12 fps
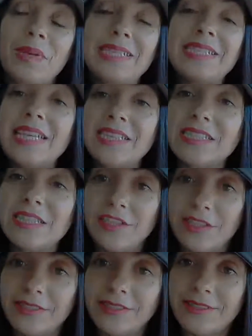
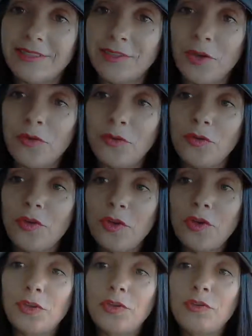percentages. So
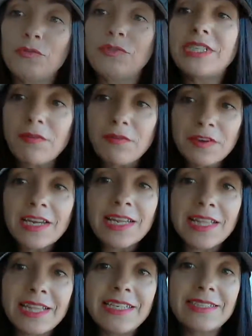you
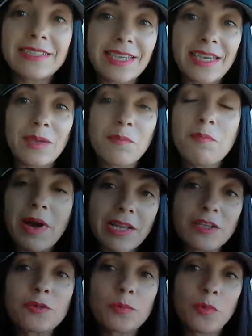definitely see
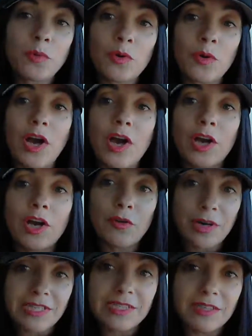much more
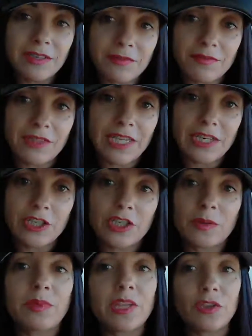aggressive
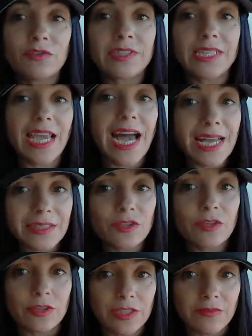leadership than you see
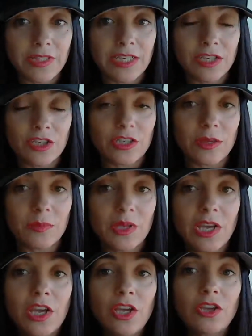assertive leadership.
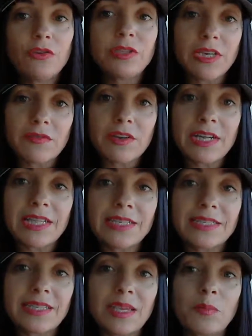You definitely
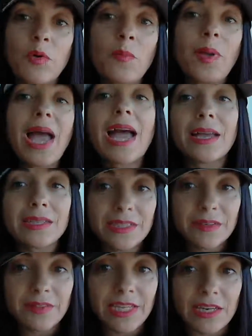see more
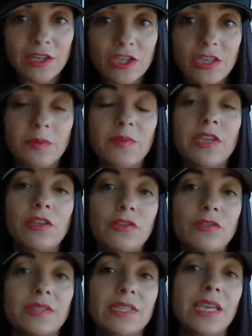passive leadership than
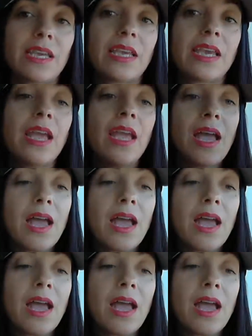you see